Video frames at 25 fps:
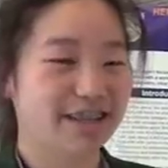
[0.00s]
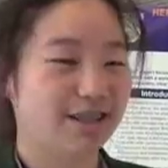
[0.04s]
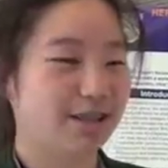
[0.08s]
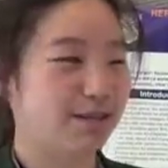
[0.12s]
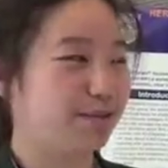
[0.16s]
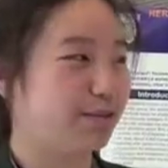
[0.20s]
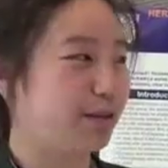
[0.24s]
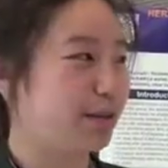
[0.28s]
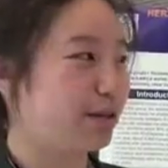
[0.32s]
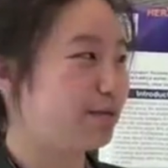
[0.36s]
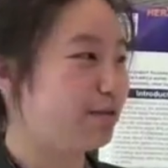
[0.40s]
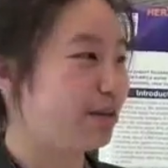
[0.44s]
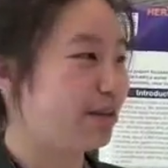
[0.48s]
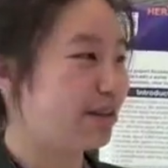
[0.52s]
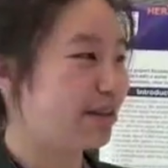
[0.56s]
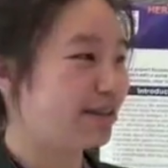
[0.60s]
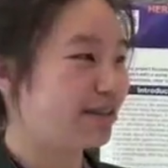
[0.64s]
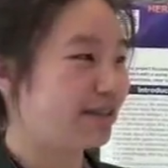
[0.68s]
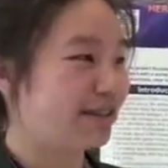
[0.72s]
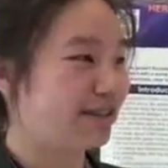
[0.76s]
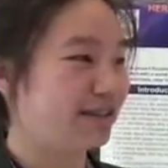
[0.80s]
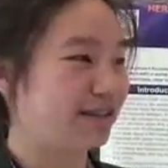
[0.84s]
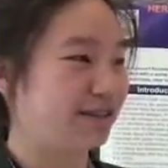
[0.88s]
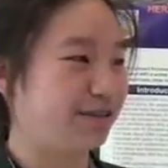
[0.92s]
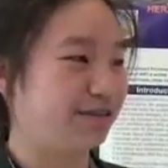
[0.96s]
So what I wanted
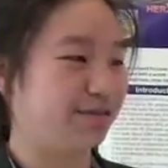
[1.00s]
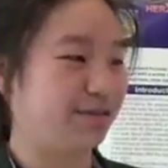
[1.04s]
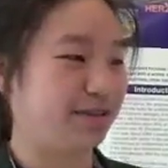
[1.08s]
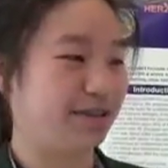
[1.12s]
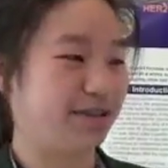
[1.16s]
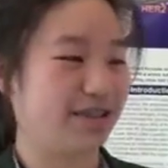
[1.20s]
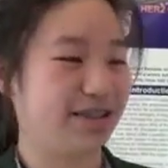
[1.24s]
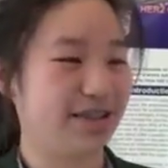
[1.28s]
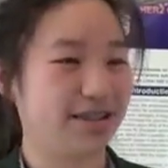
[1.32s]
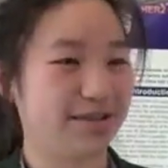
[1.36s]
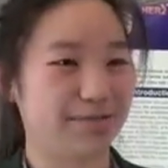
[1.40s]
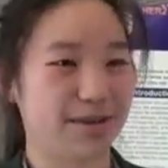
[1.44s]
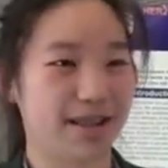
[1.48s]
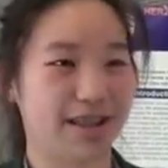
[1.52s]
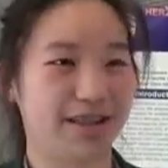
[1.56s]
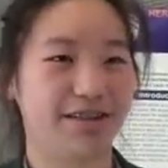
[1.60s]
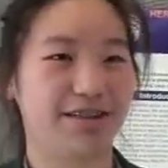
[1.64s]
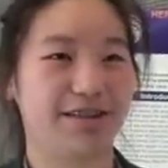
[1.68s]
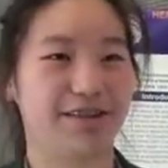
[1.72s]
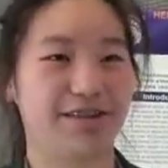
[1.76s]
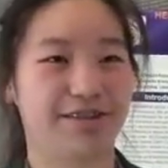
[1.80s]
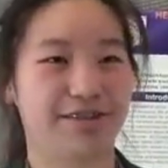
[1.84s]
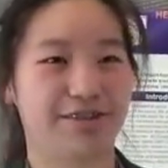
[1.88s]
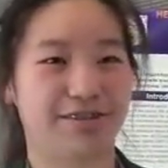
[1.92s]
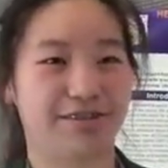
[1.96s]
to do was see whether
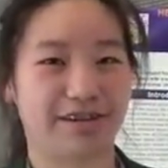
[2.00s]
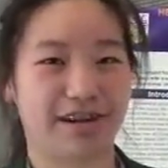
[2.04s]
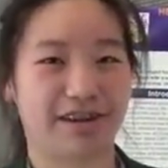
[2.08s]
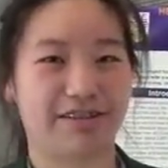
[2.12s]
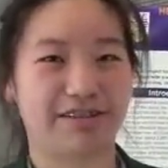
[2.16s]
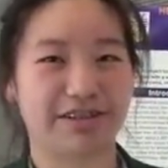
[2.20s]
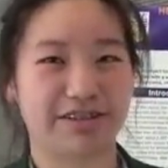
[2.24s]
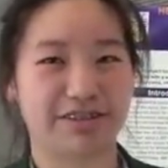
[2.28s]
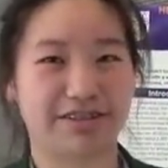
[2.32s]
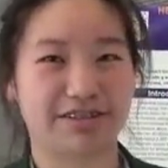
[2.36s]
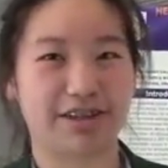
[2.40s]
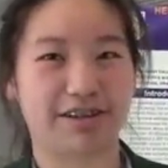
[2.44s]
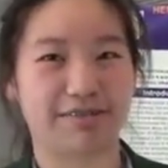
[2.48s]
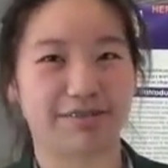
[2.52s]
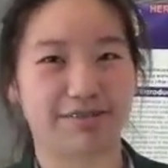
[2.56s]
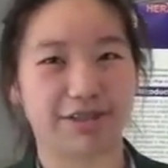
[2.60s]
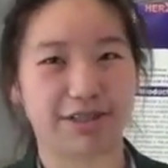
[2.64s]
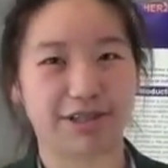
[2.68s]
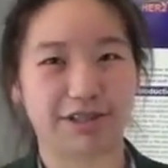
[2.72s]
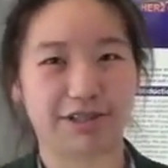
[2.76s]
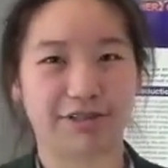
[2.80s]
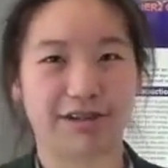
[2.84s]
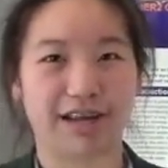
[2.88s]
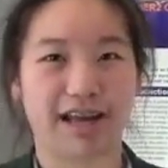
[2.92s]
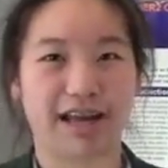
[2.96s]
the surrounding soft
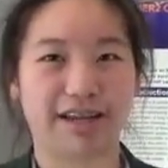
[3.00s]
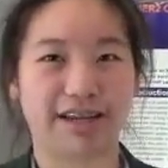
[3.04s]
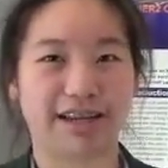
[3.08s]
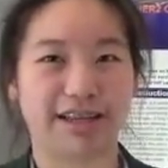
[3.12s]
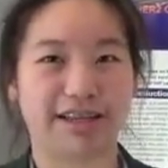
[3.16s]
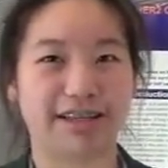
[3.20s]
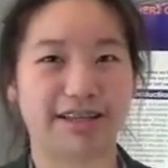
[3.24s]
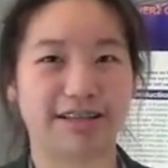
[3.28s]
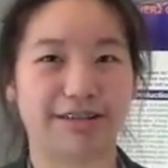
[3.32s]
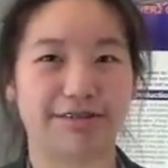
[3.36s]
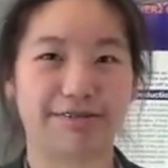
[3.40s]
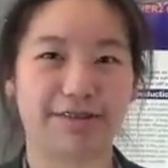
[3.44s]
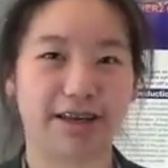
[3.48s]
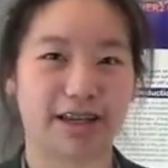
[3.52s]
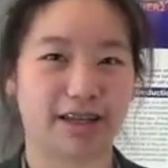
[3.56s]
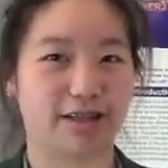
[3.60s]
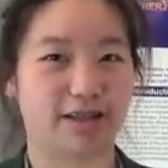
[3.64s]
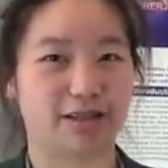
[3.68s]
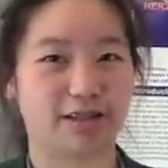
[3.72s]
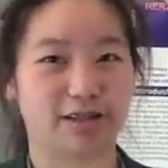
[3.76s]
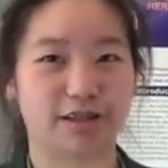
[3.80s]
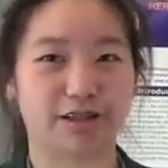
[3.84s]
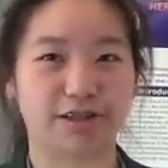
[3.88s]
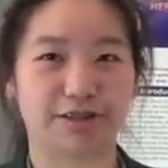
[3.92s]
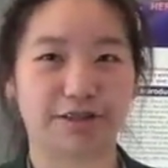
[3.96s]
tissue had any effect
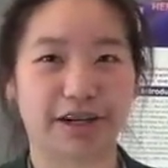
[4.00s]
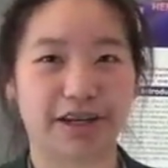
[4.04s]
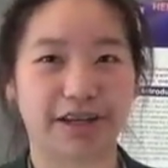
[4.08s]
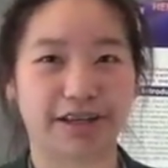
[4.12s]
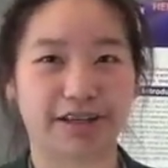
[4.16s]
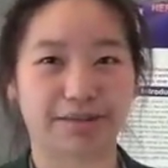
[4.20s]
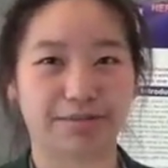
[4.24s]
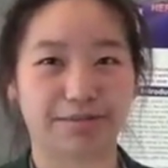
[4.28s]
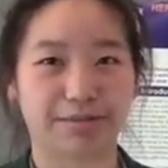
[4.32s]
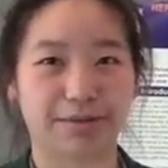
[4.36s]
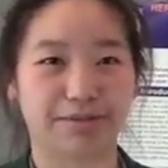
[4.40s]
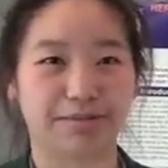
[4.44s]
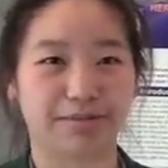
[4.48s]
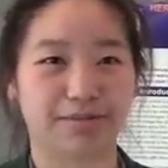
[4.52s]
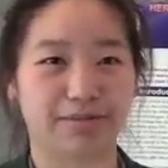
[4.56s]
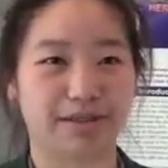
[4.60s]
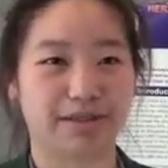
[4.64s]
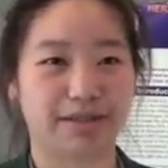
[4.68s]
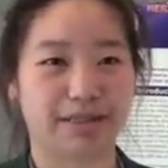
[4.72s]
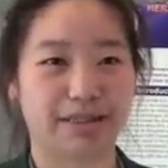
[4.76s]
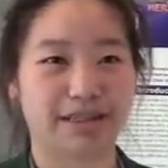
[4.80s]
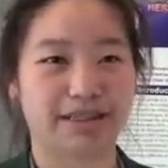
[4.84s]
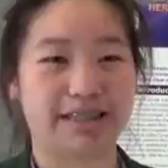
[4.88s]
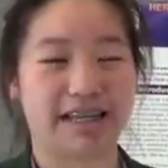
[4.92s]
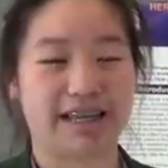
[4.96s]
on the strength when
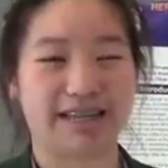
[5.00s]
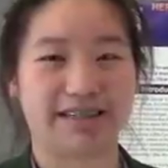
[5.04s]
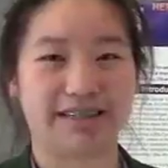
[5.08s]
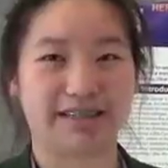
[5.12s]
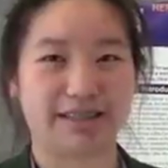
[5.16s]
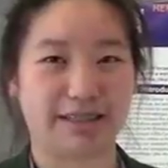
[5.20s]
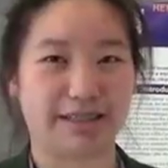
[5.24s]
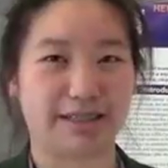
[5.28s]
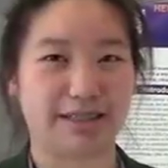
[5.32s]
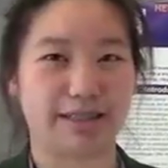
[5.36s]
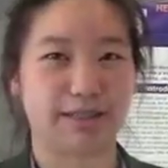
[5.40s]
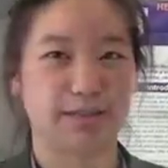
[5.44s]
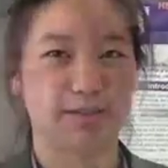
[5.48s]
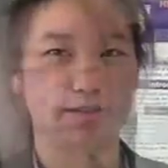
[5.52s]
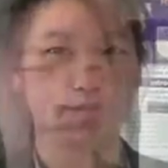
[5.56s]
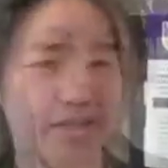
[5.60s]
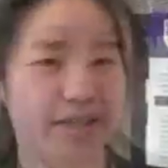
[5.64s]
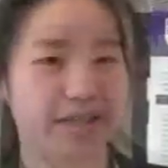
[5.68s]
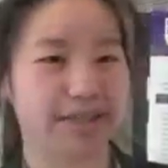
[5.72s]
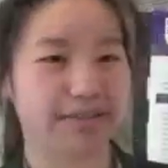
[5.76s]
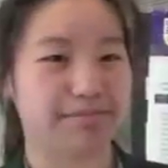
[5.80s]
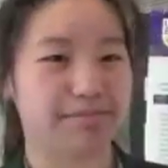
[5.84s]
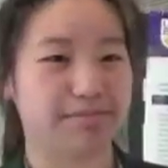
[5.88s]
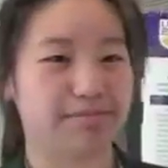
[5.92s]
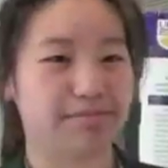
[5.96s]
it's tested. One of
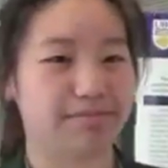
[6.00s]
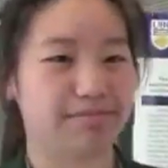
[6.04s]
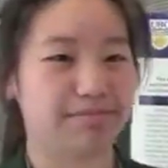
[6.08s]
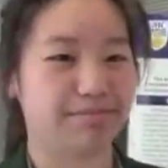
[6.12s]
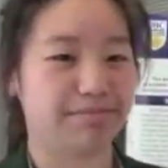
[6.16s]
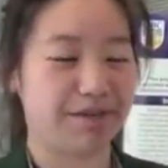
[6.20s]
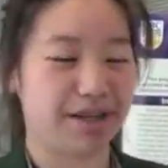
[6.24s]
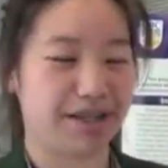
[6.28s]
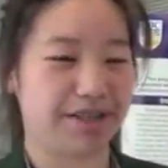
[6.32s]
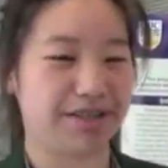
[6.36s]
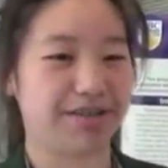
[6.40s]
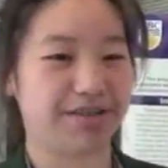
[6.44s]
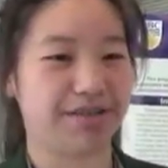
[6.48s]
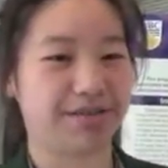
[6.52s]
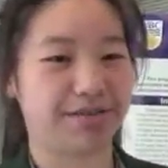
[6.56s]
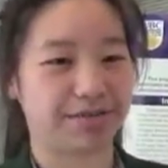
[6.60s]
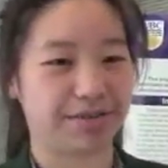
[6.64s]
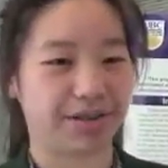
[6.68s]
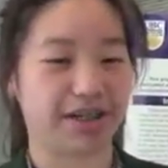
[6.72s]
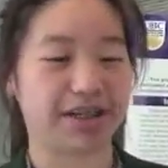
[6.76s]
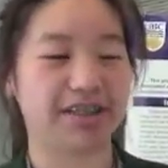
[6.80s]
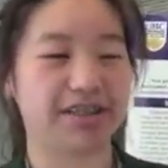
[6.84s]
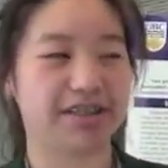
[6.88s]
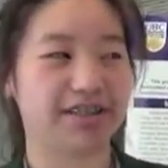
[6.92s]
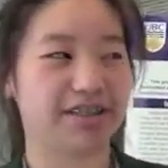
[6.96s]
my mentor's
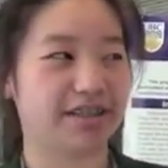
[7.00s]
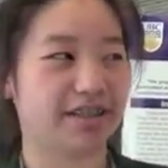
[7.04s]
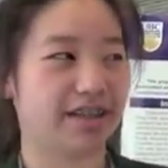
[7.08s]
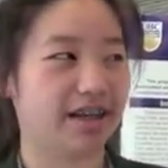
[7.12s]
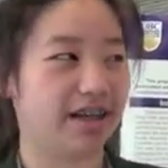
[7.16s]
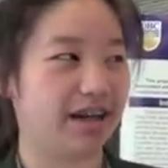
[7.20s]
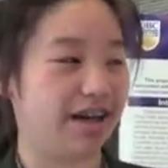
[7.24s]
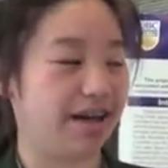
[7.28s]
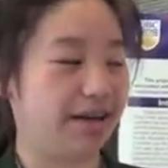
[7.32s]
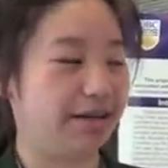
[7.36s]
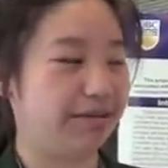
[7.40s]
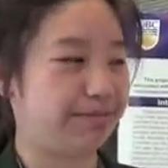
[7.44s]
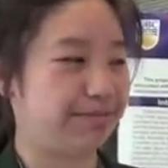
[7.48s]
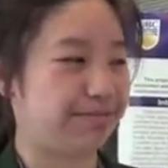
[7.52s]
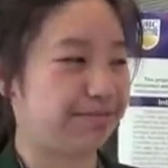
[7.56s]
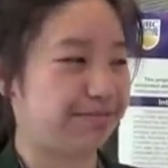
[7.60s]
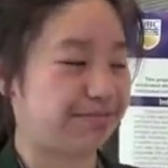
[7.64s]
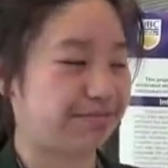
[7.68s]
friends um,